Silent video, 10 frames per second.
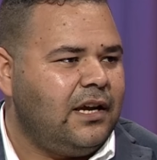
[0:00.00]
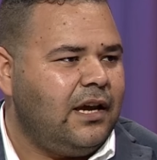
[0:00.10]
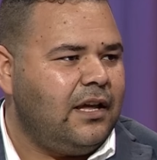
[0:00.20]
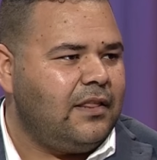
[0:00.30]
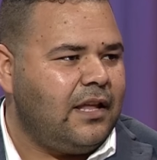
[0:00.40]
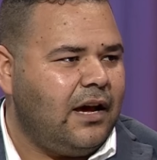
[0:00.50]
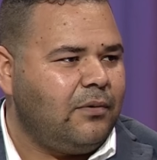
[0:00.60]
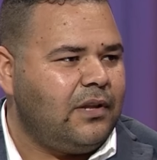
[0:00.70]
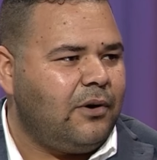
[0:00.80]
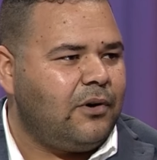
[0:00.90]
And now
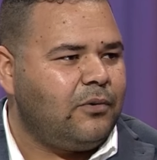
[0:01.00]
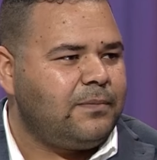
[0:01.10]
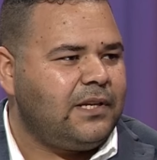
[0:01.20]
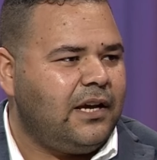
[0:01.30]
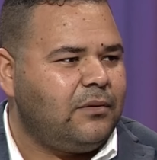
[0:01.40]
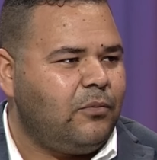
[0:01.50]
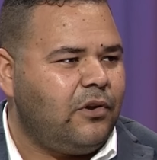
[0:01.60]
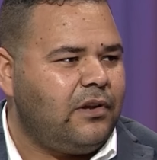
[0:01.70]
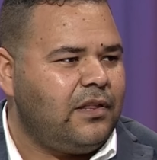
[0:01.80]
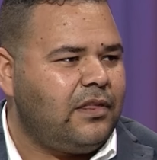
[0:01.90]
on our website, more
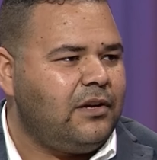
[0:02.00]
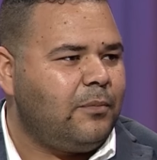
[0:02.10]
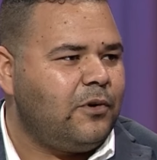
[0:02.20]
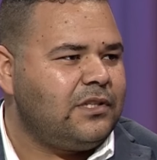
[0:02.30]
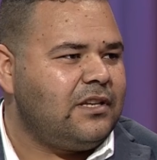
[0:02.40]
than three point